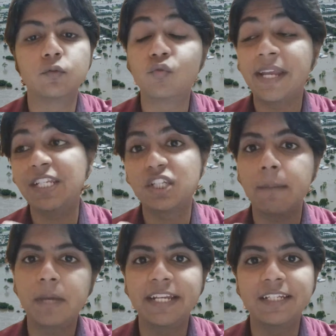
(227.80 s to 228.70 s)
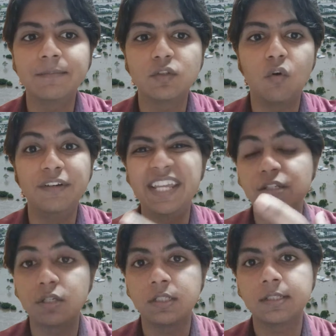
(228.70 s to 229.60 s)
too many sharp items or
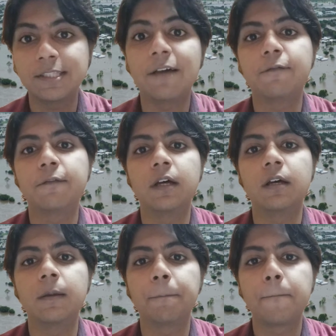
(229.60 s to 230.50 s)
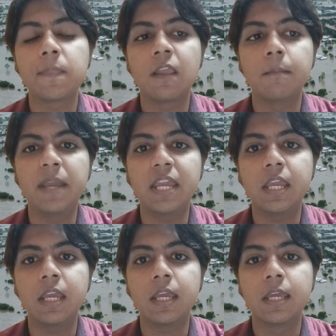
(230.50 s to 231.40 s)
dangerous stuff
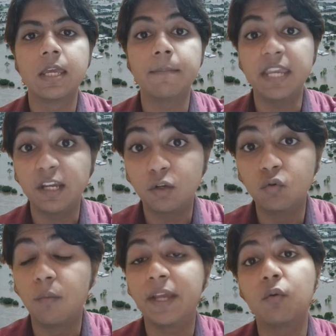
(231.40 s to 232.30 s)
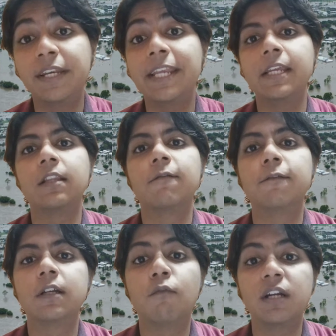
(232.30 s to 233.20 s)
may include or may contain in the
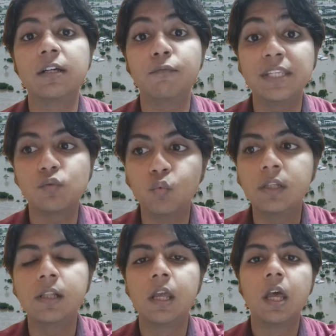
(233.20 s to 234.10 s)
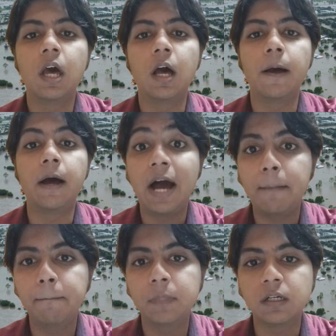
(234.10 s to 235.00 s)
flood water, which will
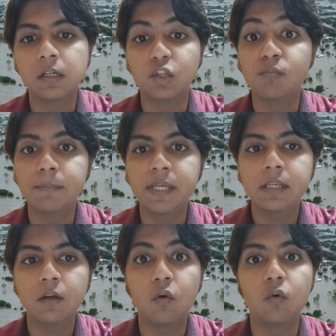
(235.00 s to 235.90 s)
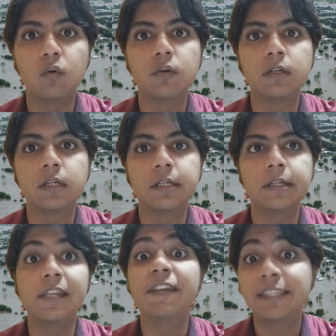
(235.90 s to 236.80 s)
harm a human being or
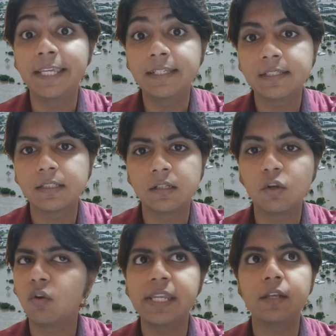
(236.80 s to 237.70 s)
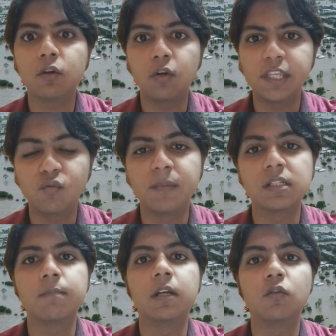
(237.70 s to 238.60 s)
living things. Not only
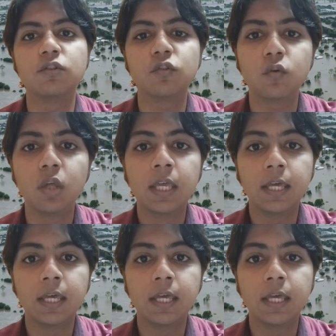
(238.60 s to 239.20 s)
humans, but also